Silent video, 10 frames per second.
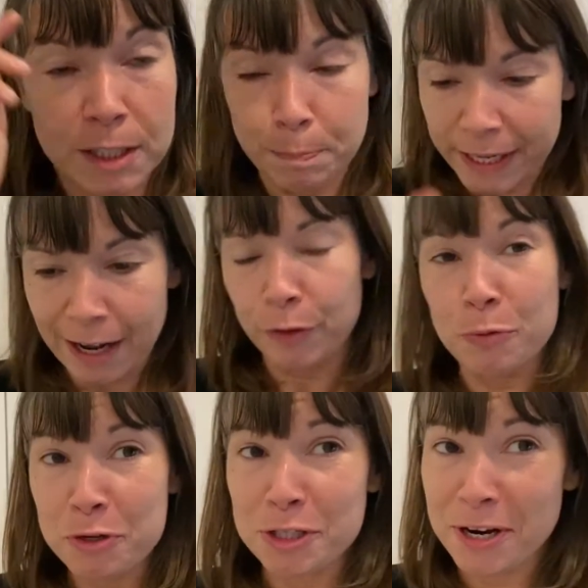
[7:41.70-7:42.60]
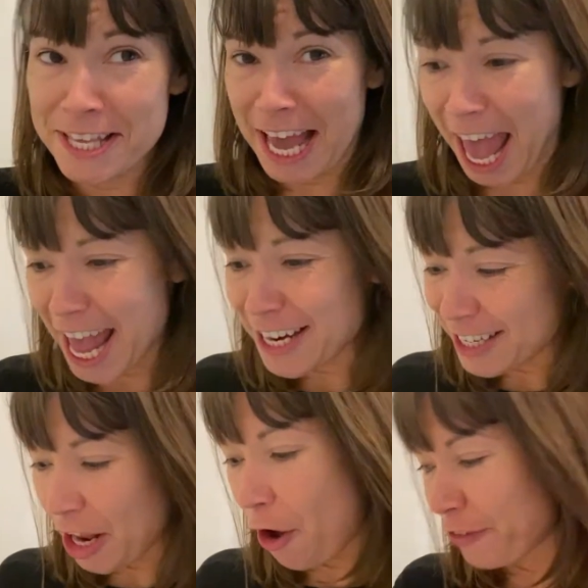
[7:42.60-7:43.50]
spit out the water at the
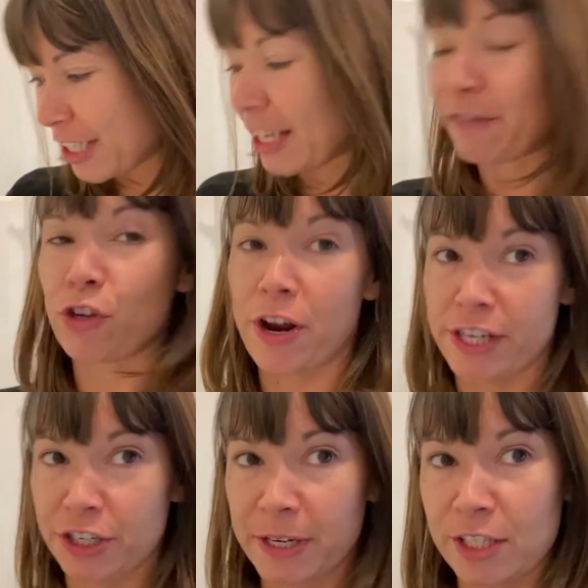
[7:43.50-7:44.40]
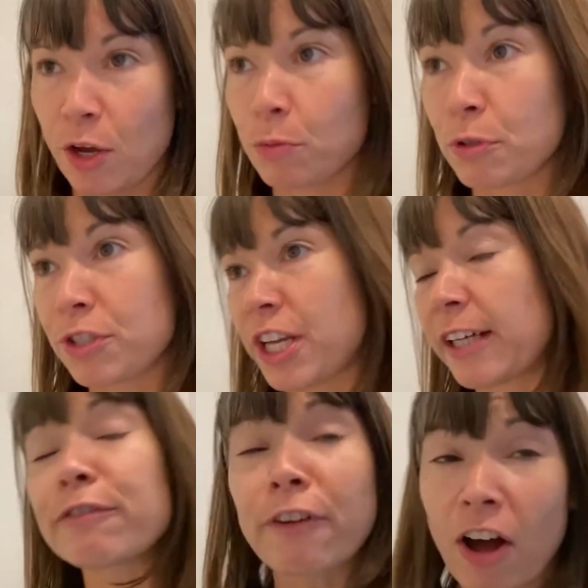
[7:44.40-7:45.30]
end. Obviously, if you're only doing salt
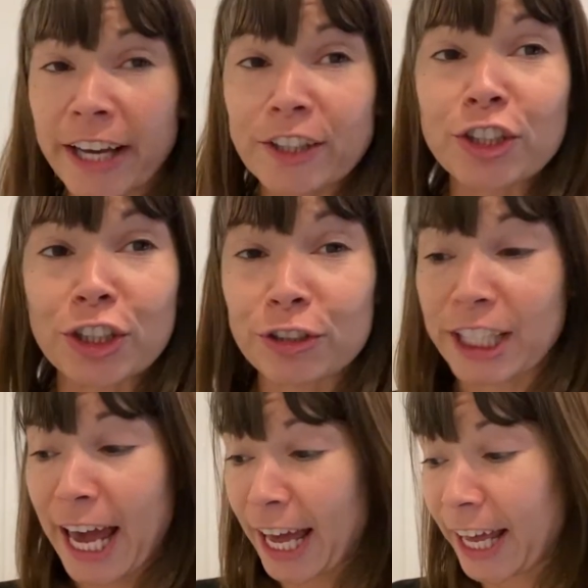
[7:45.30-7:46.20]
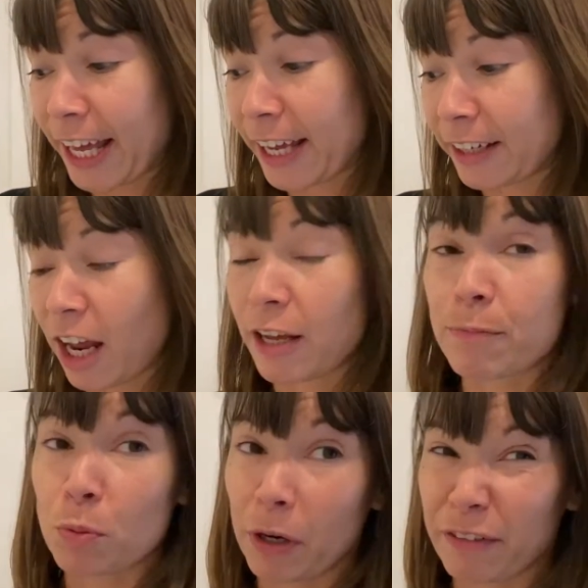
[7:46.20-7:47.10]
water, fine, you can
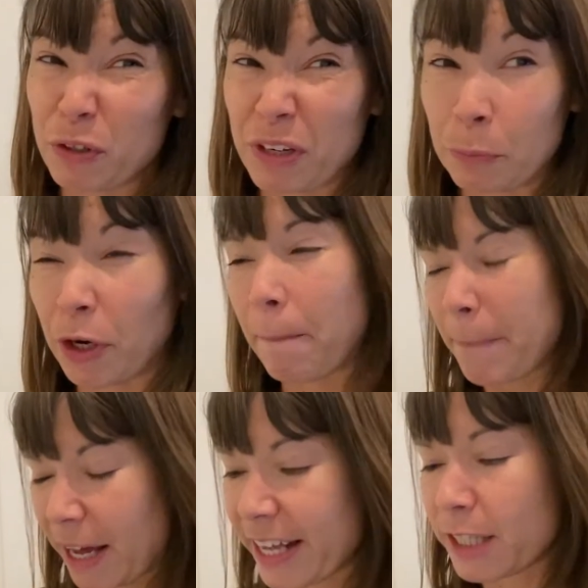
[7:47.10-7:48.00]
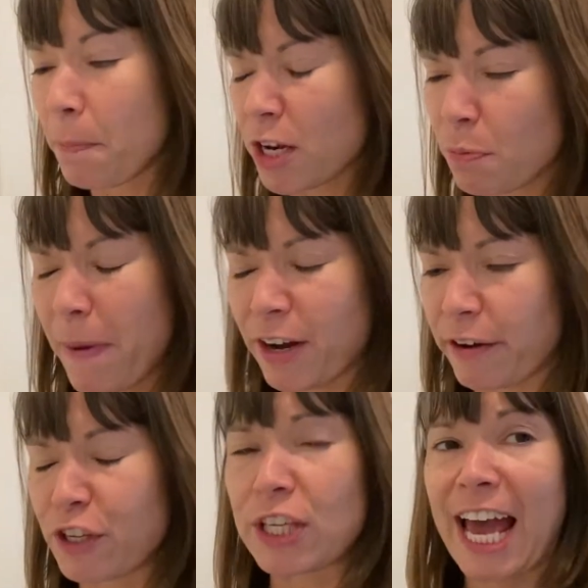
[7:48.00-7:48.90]
swallow it if you really want it, but it's much better
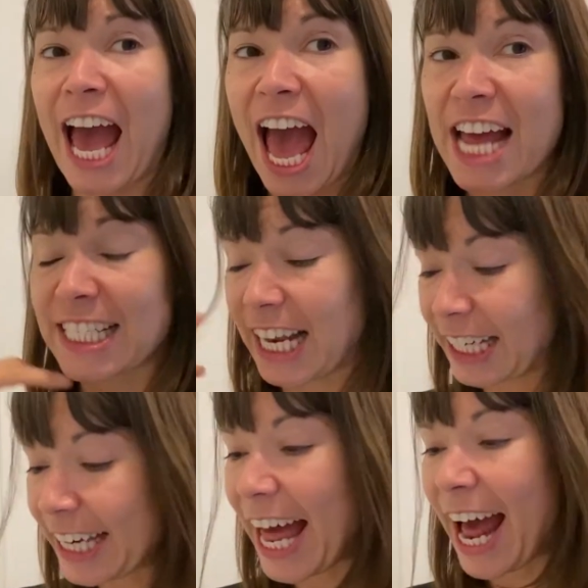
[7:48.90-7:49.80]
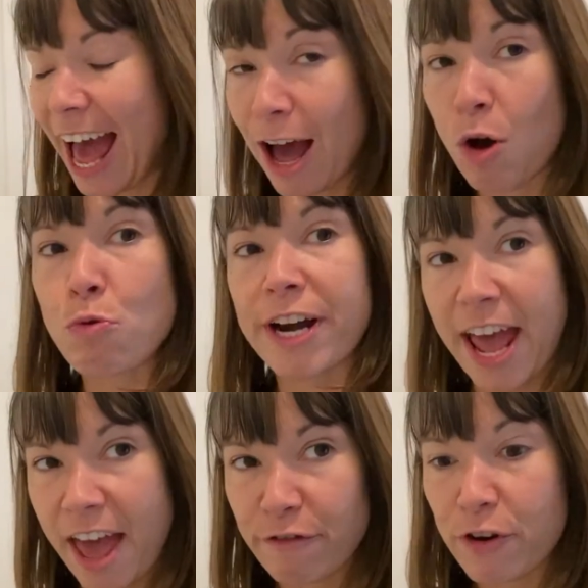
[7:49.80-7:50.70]
if you can to let out
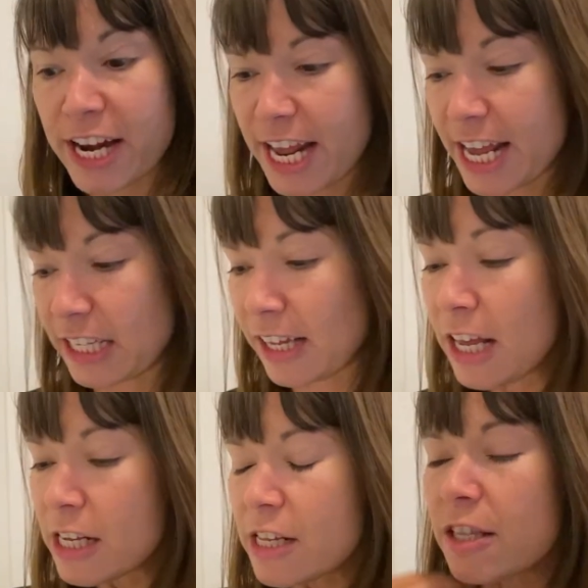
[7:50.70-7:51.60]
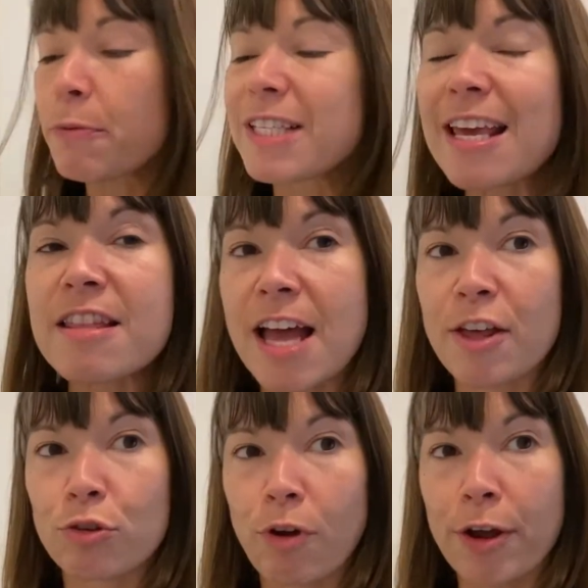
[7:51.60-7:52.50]
whatever it is that was in
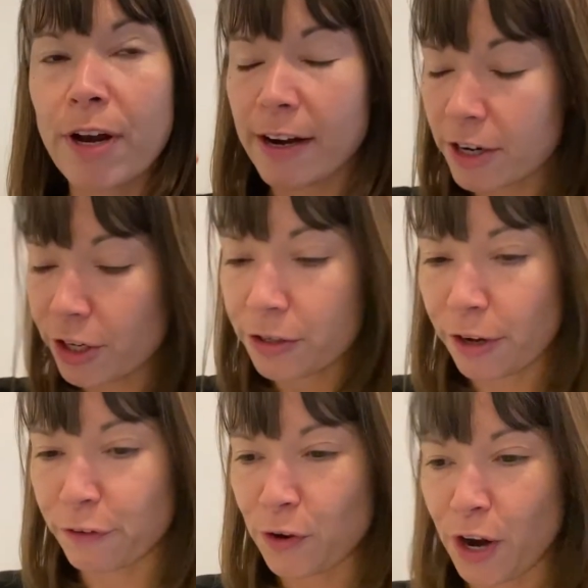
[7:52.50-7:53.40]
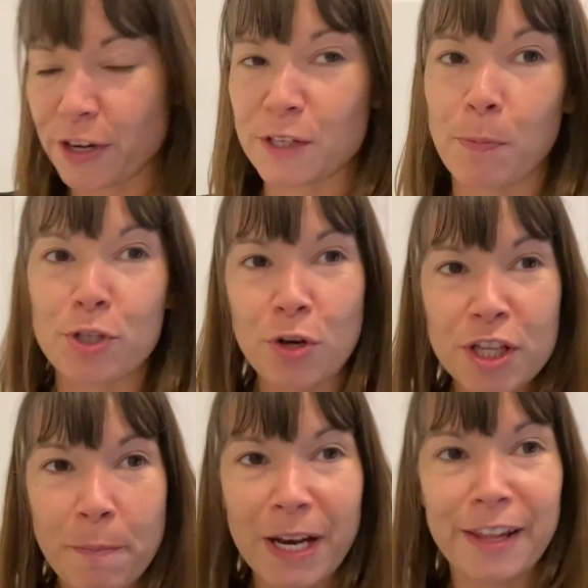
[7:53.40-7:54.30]
that throat. And I don't know if you noticed, but
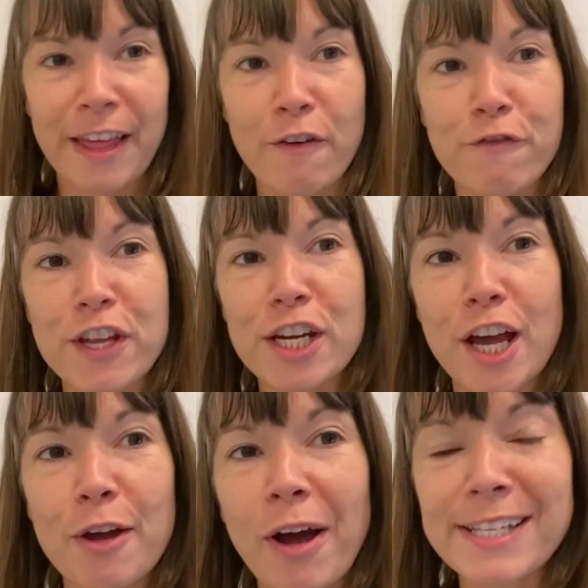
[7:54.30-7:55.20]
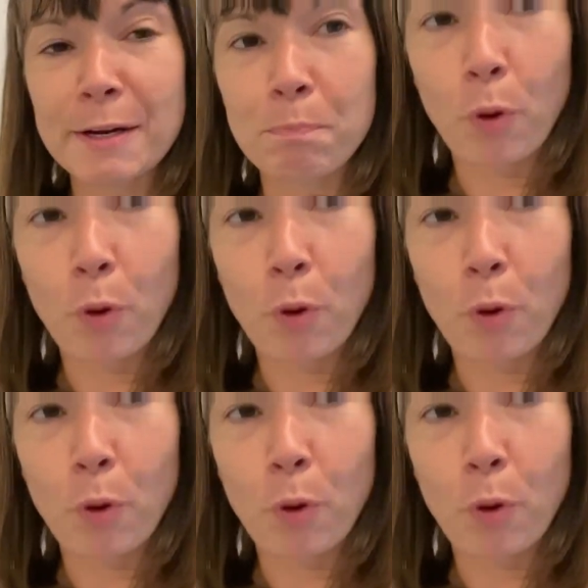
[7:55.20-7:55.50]
during the middle of that video, I did